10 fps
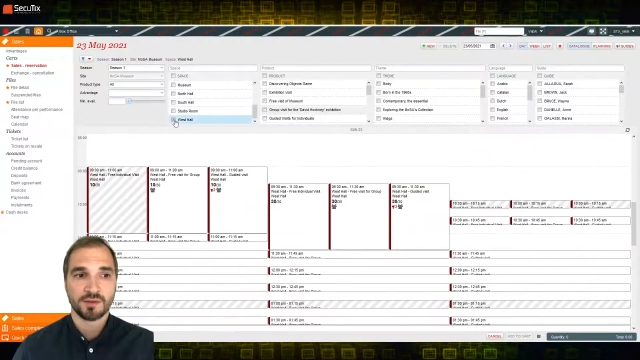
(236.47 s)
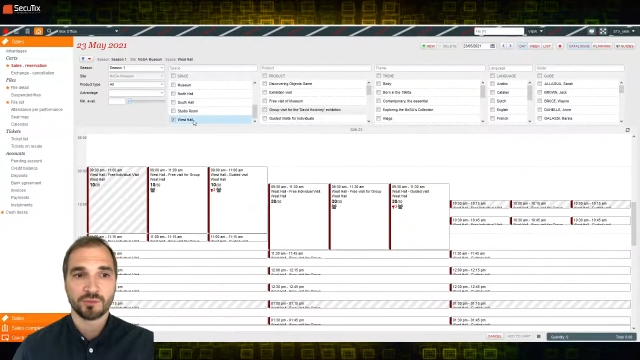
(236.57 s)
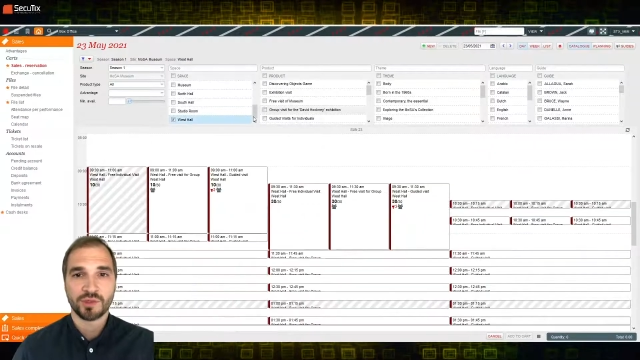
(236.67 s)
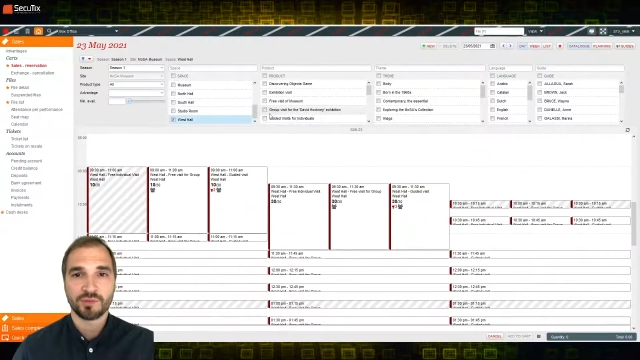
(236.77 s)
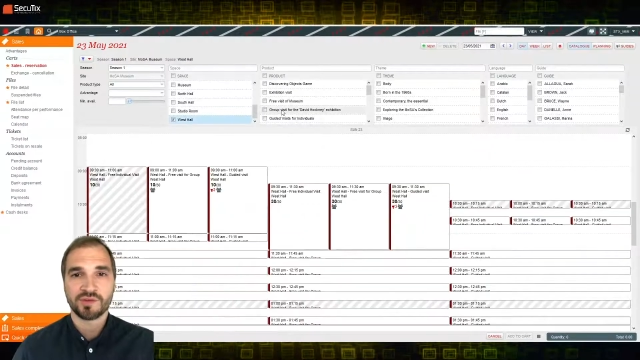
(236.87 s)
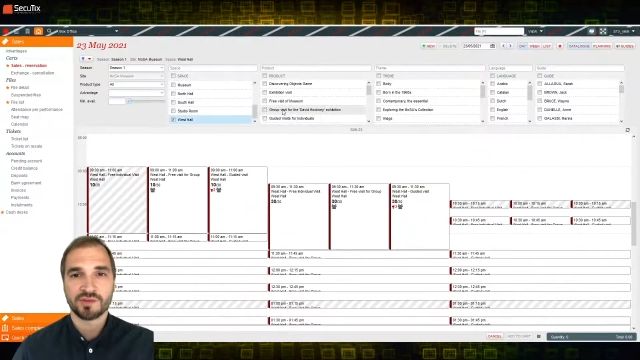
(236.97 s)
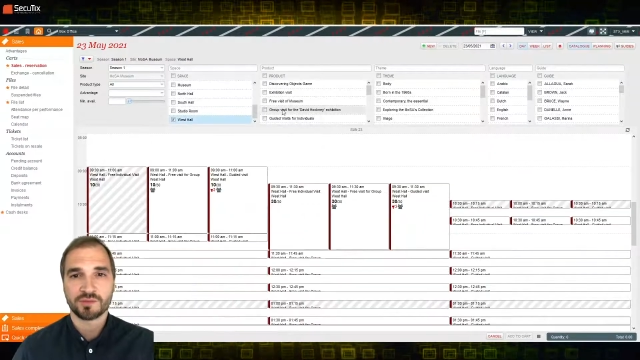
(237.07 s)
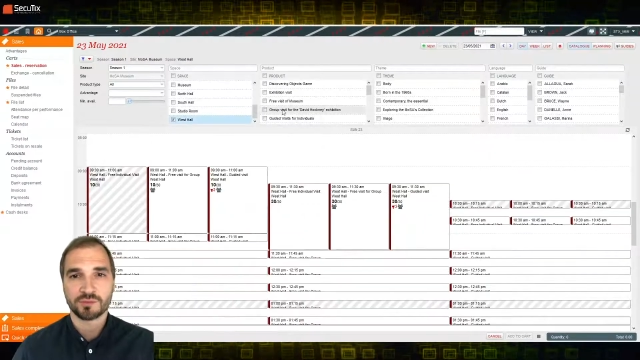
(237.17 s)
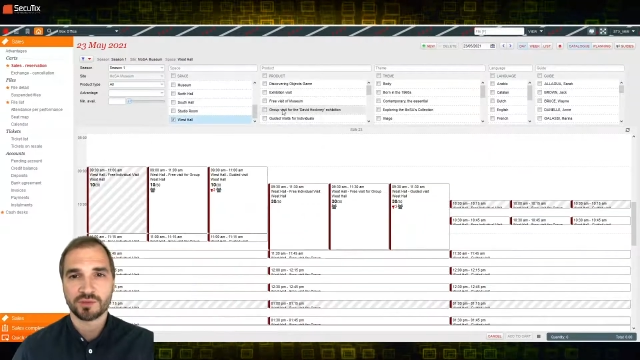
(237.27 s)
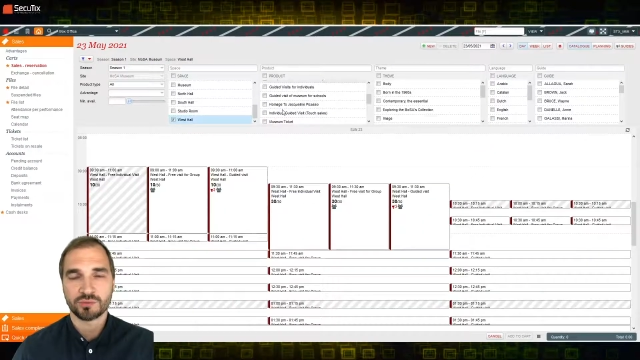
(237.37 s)
Where is it?
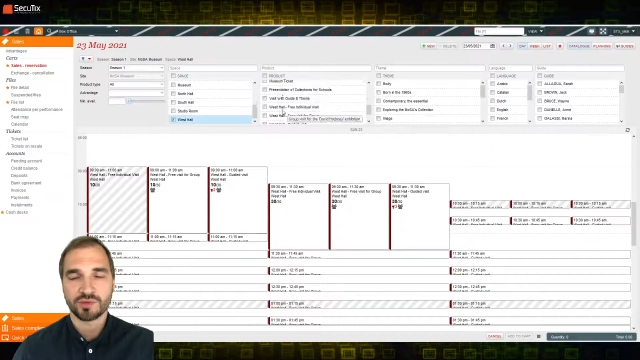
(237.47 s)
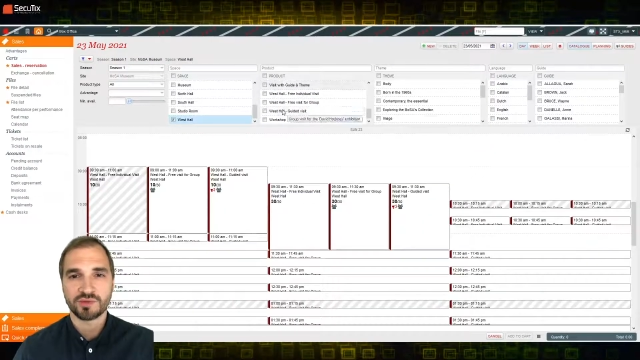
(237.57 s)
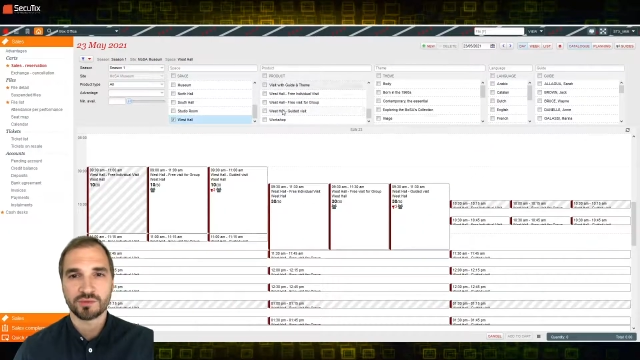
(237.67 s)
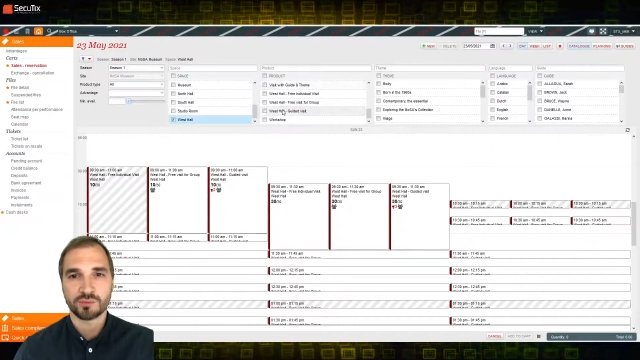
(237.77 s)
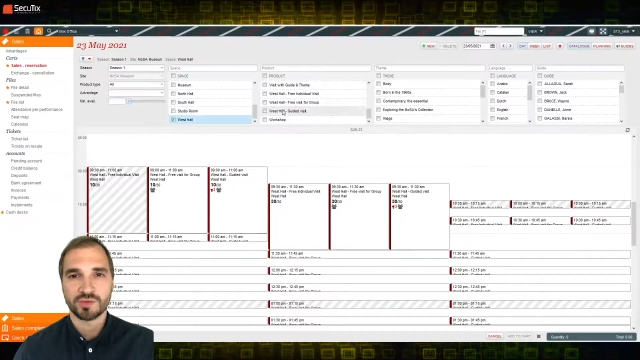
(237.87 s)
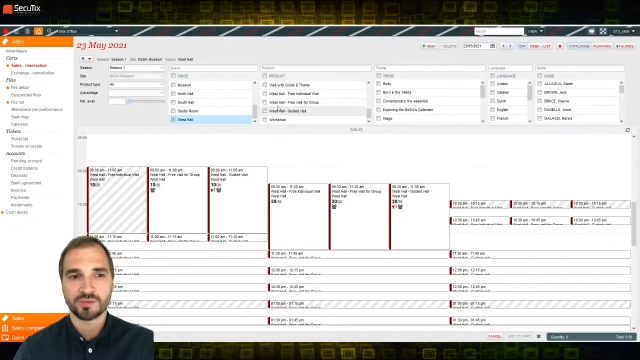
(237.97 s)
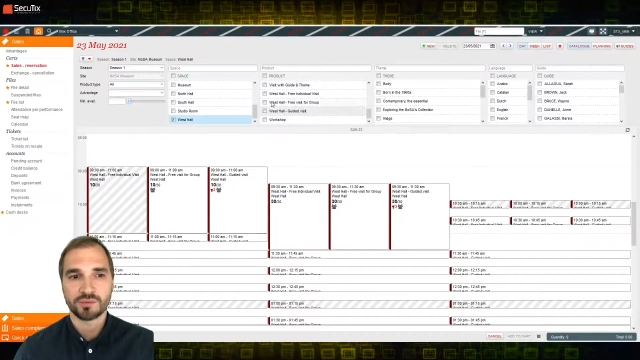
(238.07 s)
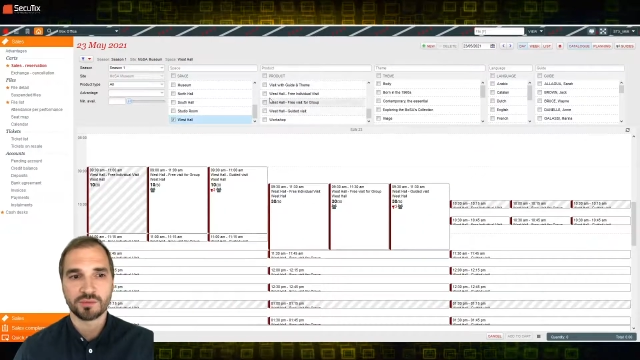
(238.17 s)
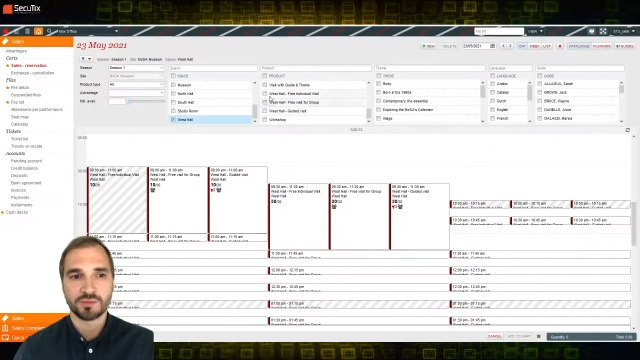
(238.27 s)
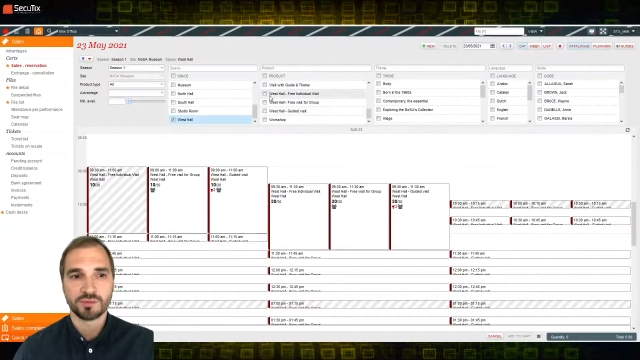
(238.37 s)
So it was in the West
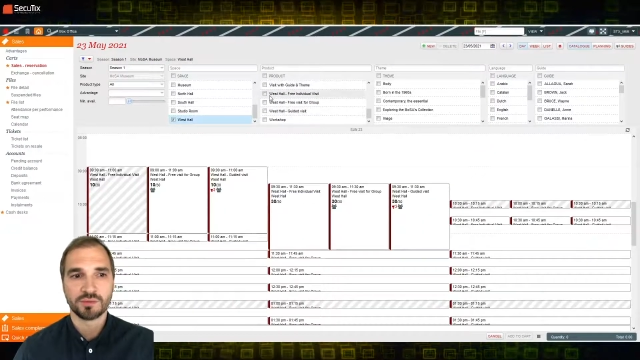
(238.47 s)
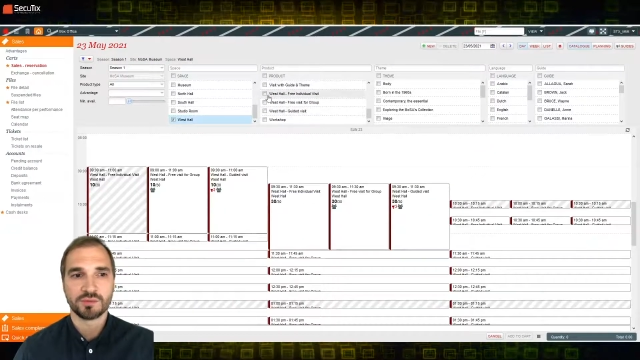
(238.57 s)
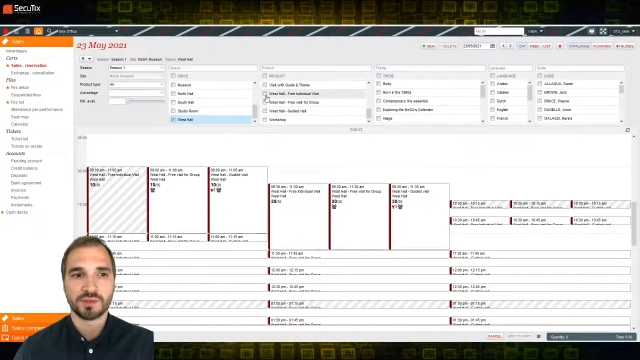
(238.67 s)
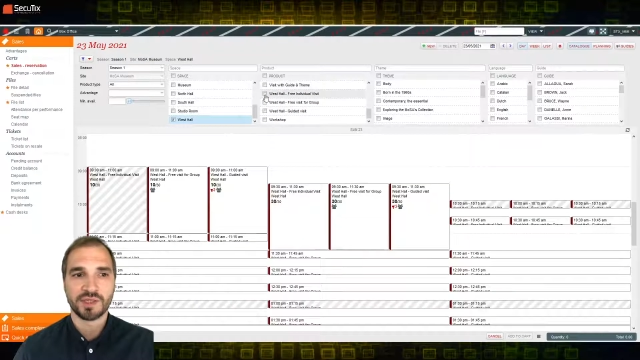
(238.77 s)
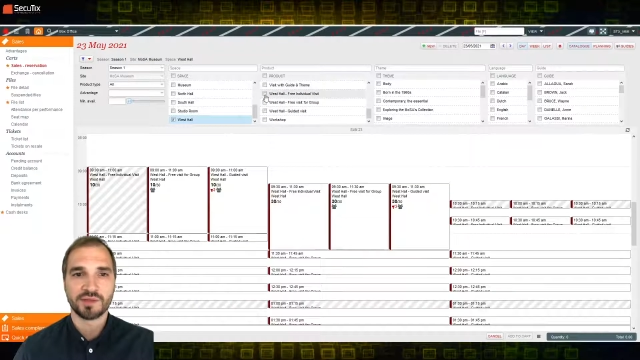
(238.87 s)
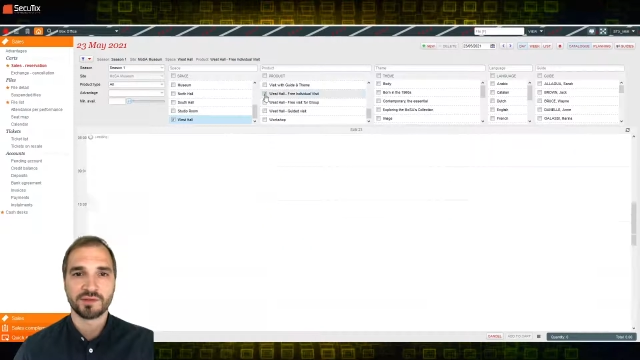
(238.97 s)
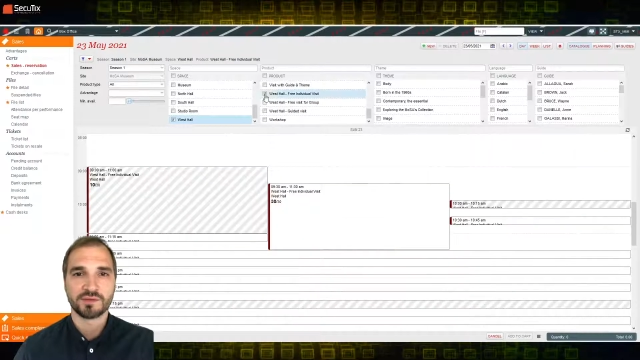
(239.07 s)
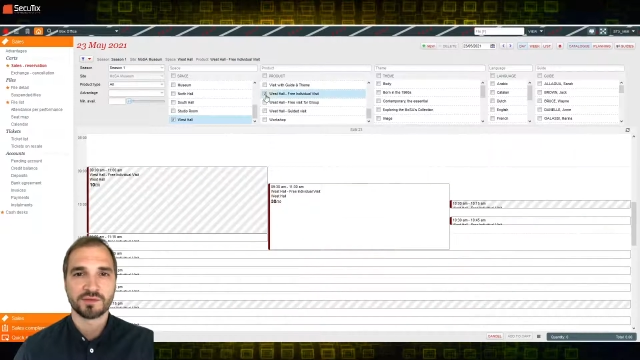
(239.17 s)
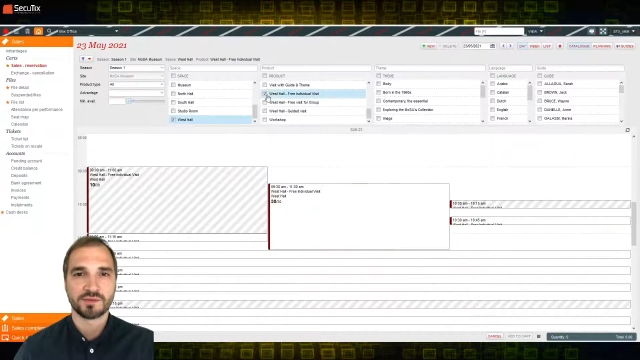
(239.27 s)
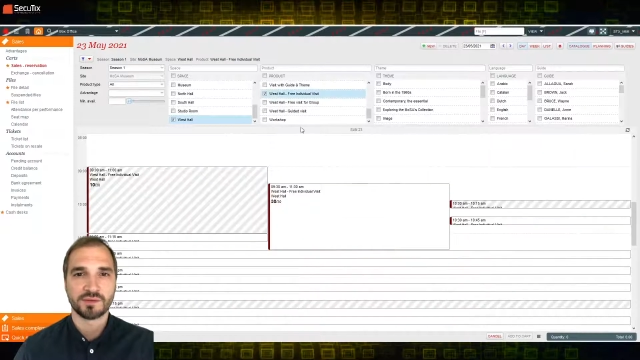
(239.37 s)
Hall, right